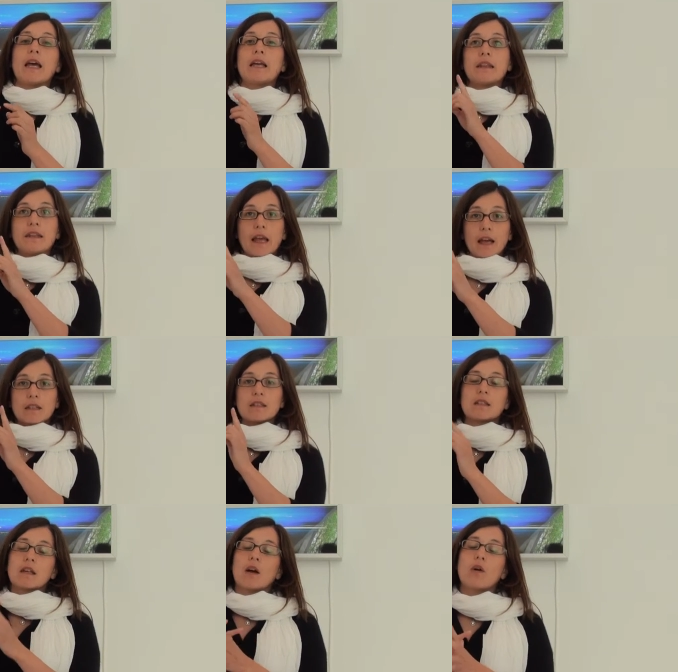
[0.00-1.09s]
And that
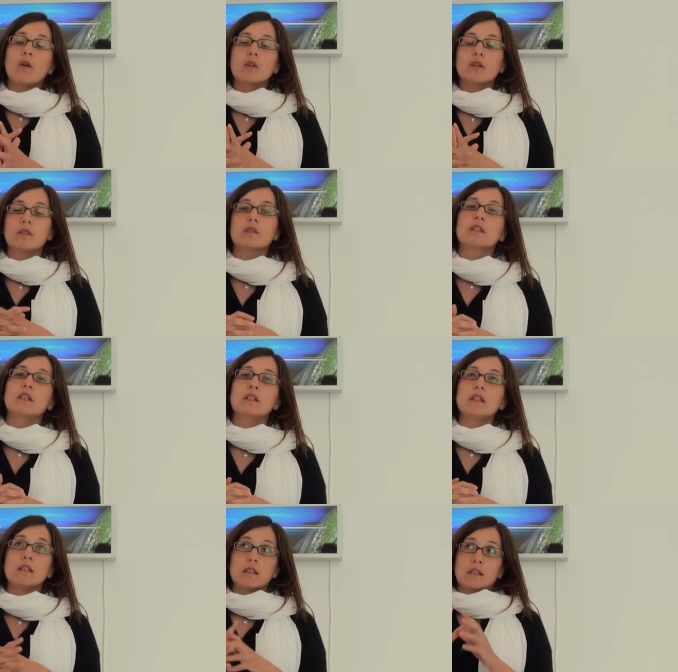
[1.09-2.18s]
occurred in
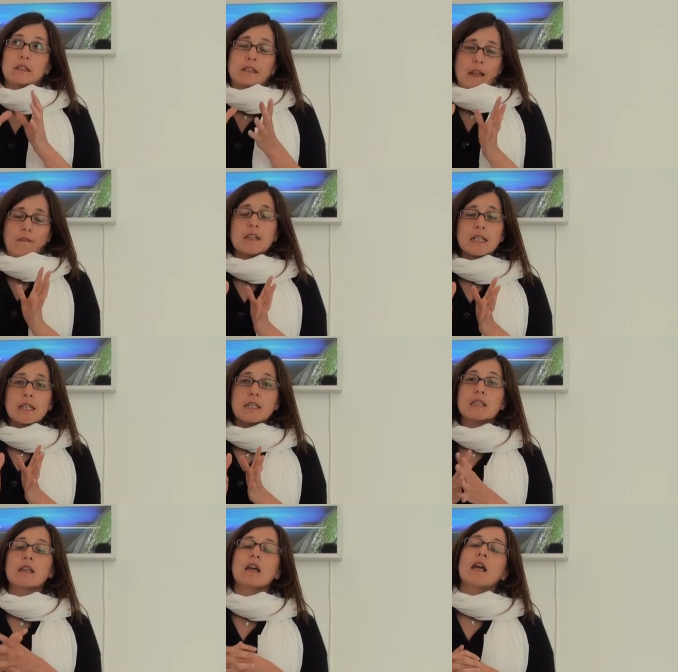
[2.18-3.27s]
the 70s